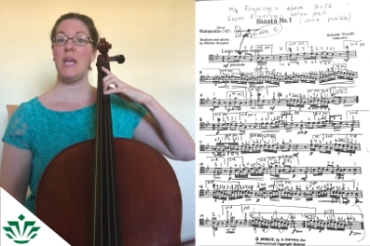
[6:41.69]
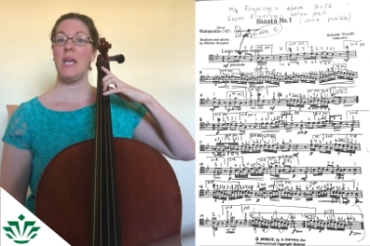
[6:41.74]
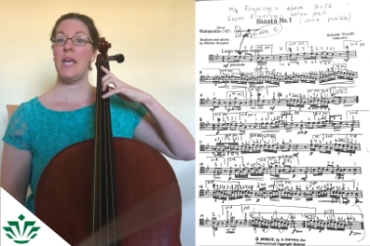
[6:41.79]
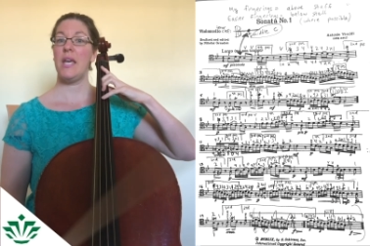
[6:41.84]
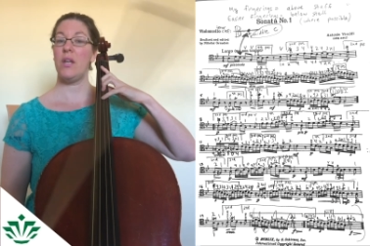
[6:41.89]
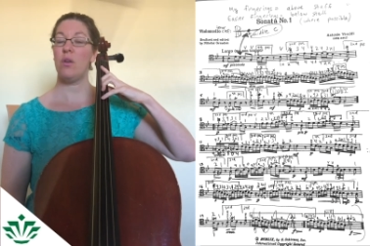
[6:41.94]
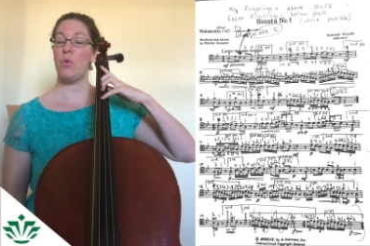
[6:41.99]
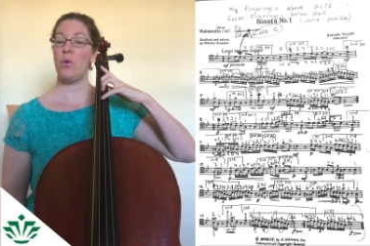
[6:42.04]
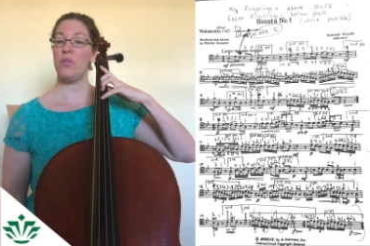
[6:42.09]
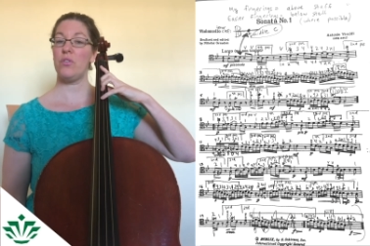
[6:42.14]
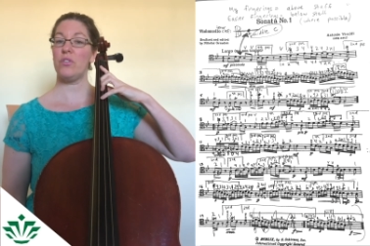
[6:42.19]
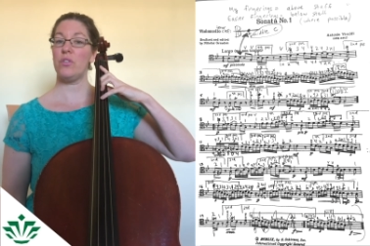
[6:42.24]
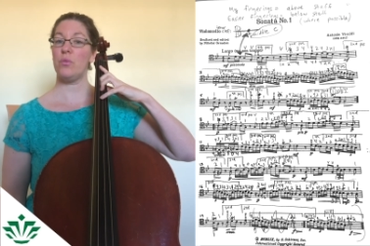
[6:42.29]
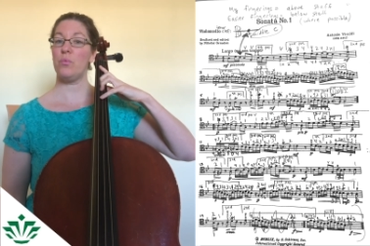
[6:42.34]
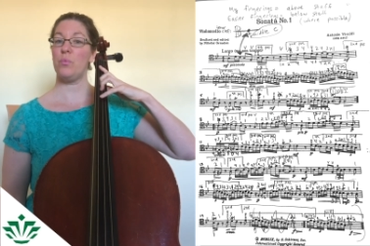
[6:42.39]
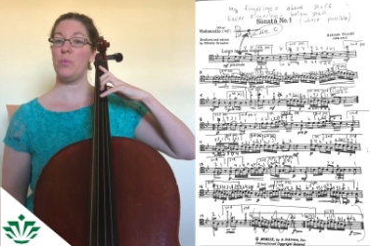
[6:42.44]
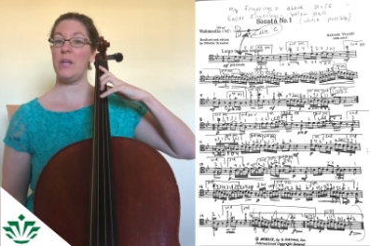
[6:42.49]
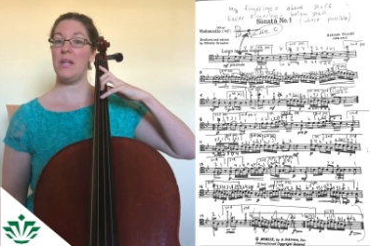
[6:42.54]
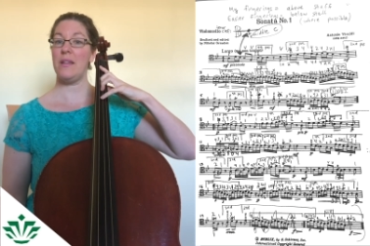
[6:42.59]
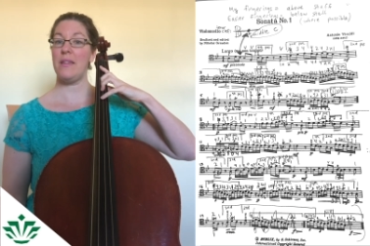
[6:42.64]
In order to
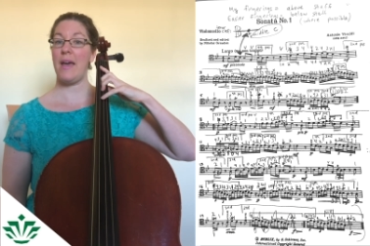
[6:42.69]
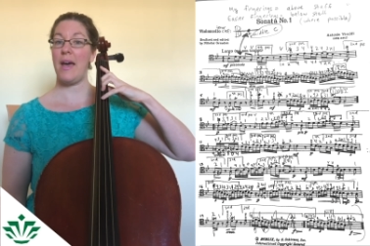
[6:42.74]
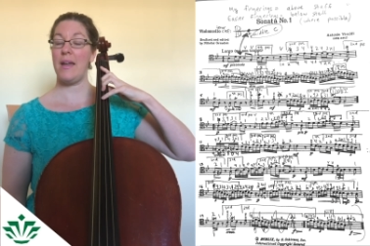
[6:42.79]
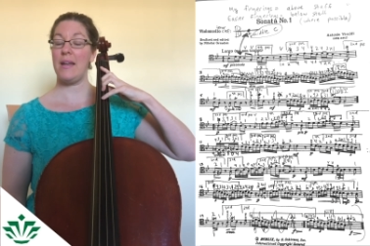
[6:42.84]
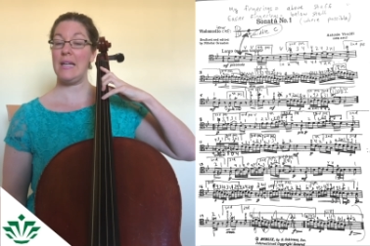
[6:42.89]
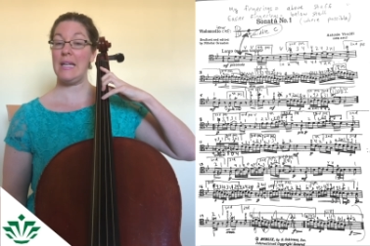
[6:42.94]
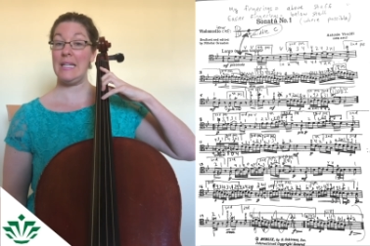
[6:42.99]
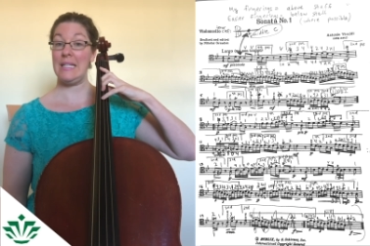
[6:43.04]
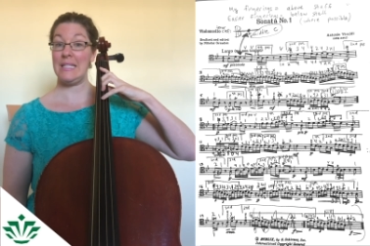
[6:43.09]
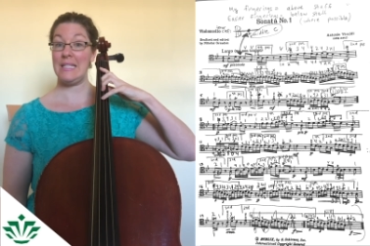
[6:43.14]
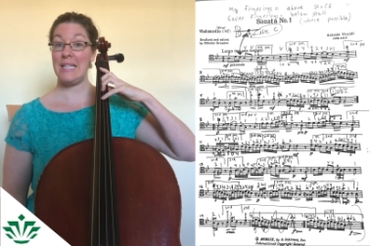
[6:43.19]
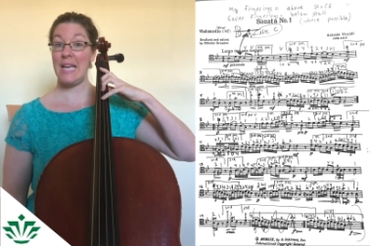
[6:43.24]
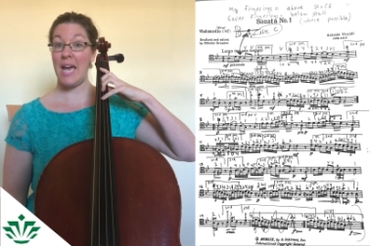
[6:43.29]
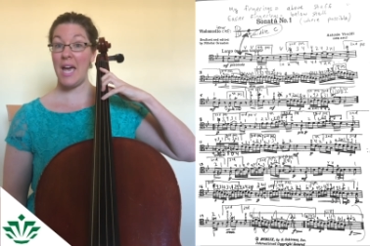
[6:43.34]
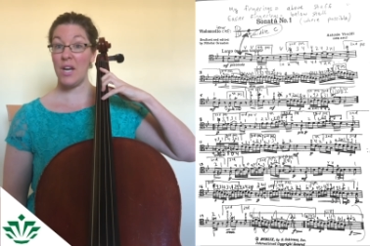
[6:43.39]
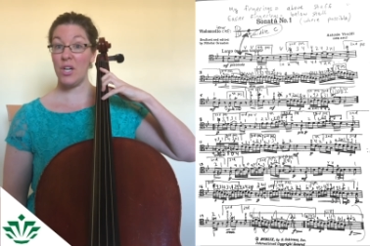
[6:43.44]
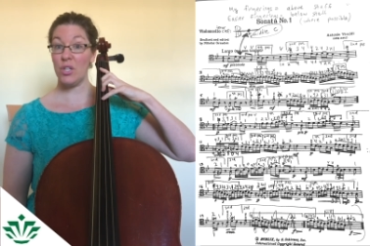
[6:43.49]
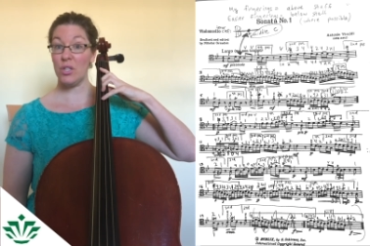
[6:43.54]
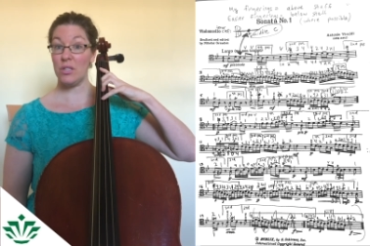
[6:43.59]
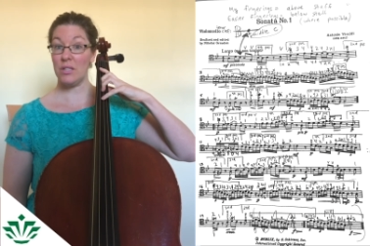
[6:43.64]
read that in
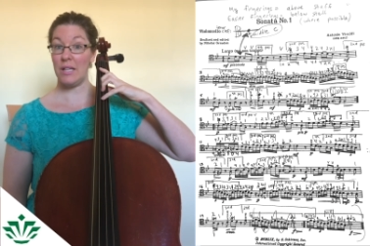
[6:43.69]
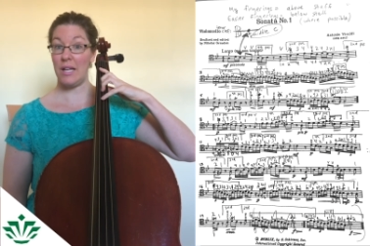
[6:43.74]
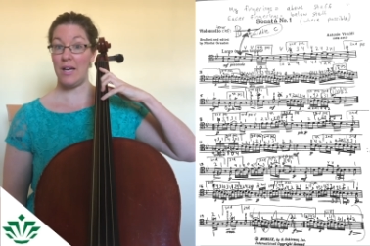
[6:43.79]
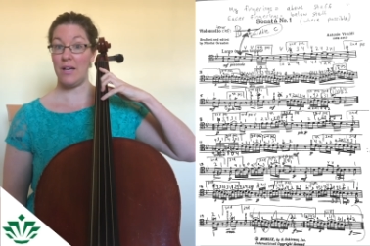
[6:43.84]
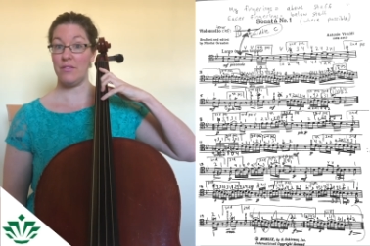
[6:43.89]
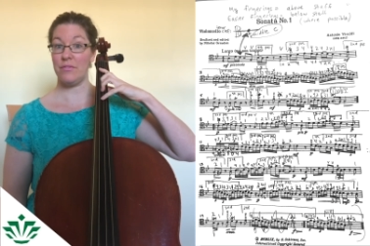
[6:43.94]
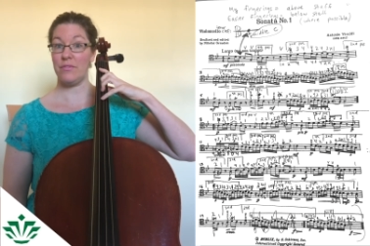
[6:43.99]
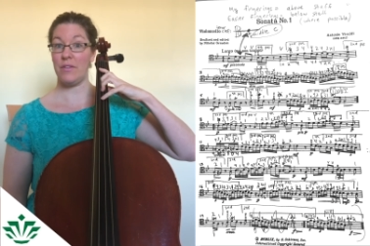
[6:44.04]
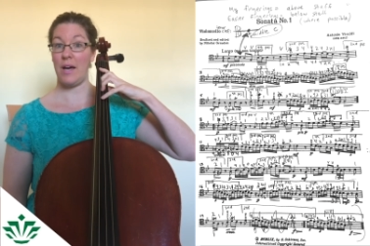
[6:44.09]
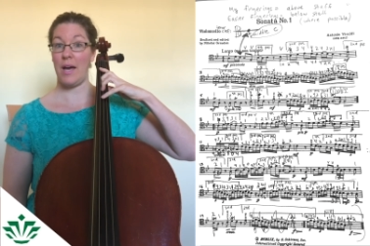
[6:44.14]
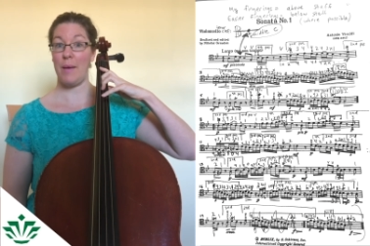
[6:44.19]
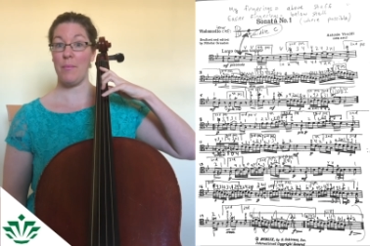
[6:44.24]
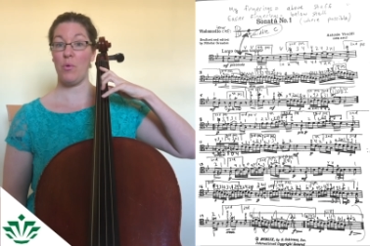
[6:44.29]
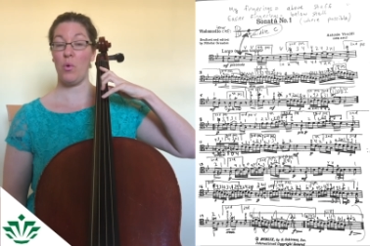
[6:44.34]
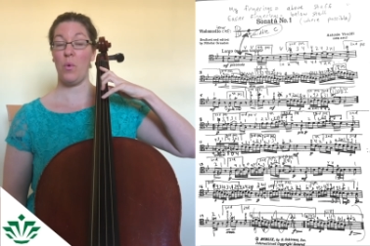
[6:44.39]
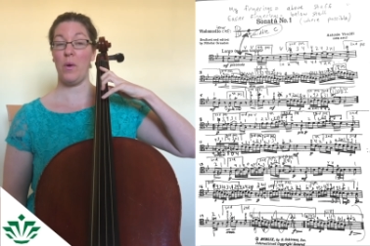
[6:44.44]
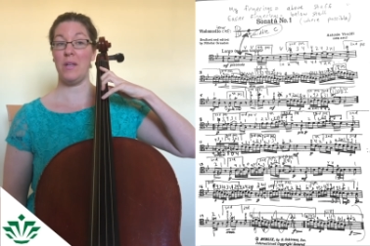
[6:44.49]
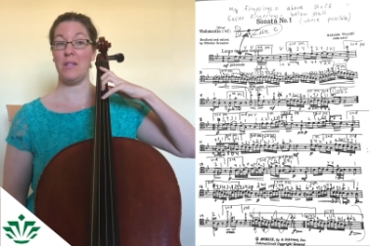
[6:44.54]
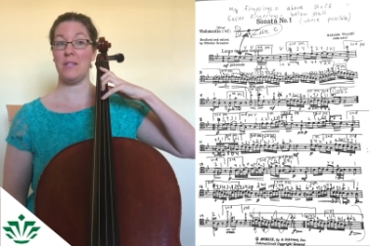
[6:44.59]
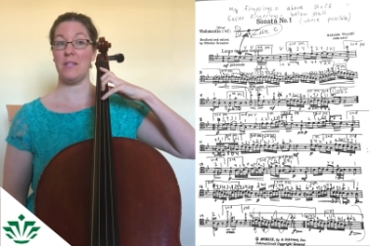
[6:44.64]
tenor clef, I'm
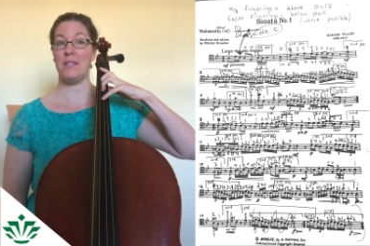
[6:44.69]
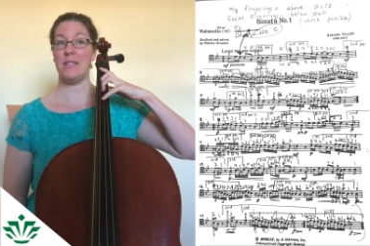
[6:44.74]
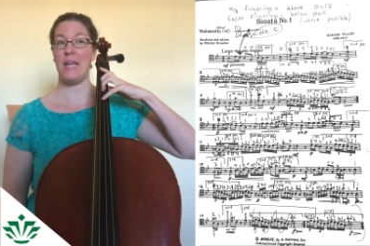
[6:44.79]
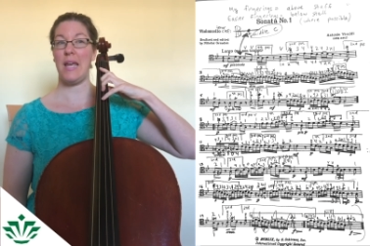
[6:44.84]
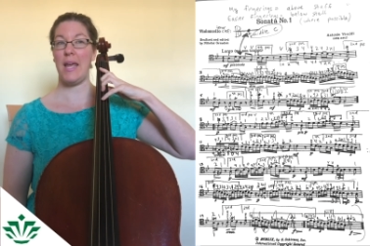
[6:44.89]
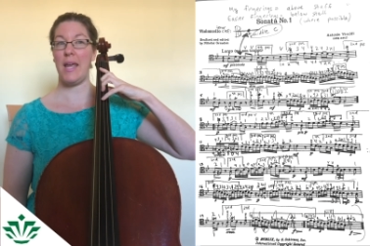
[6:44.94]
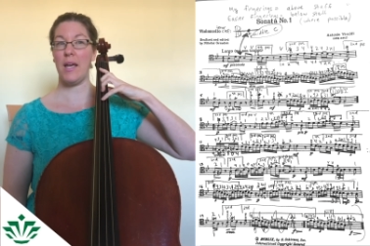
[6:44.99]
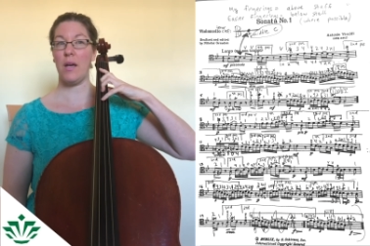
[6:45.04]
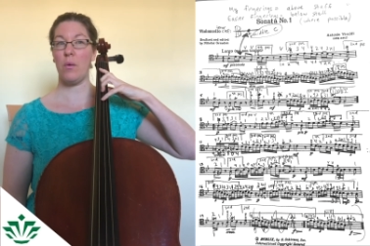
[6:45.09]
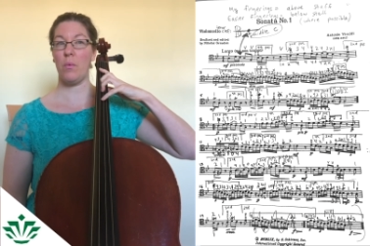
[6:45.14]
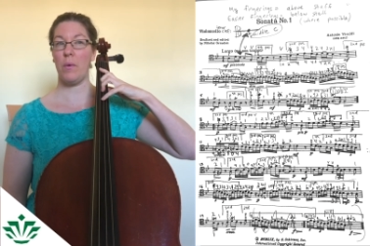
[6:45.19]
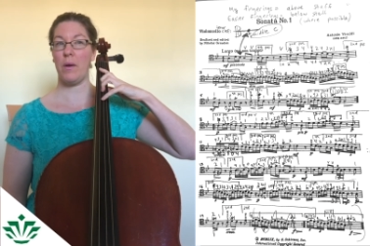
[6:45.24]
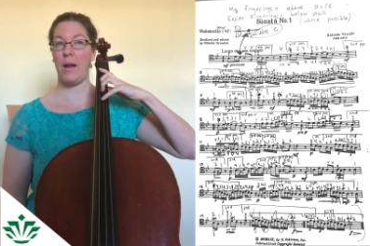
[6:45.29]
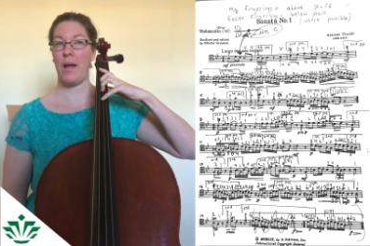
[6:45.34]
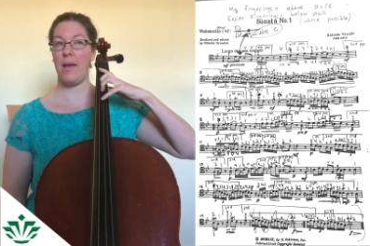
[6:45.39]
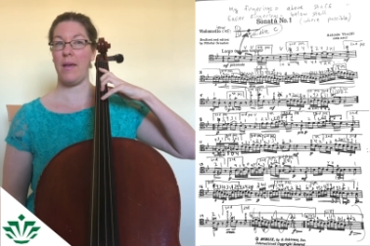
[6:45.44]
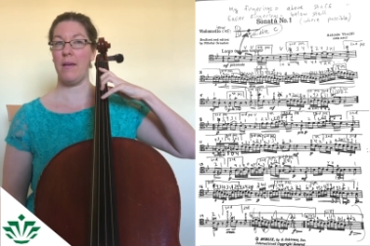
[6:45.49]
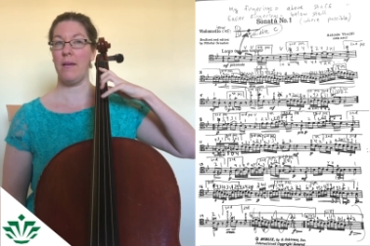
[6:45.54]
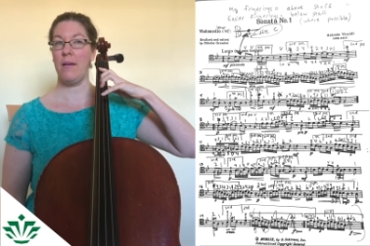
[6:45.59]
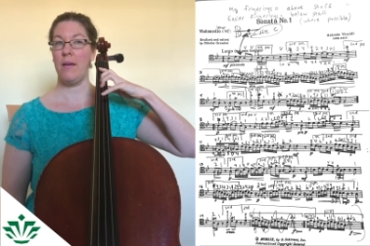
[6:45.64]
going to take what
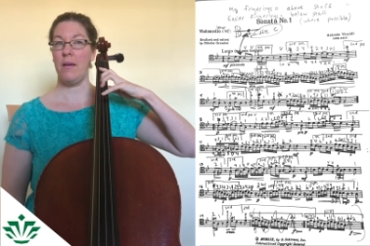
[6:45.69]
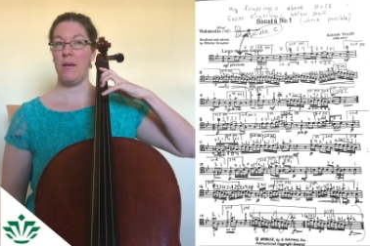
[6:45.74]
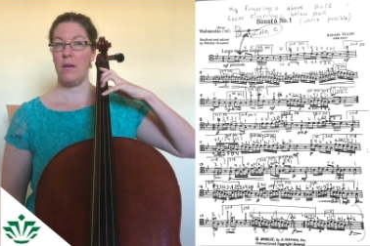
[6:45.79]
I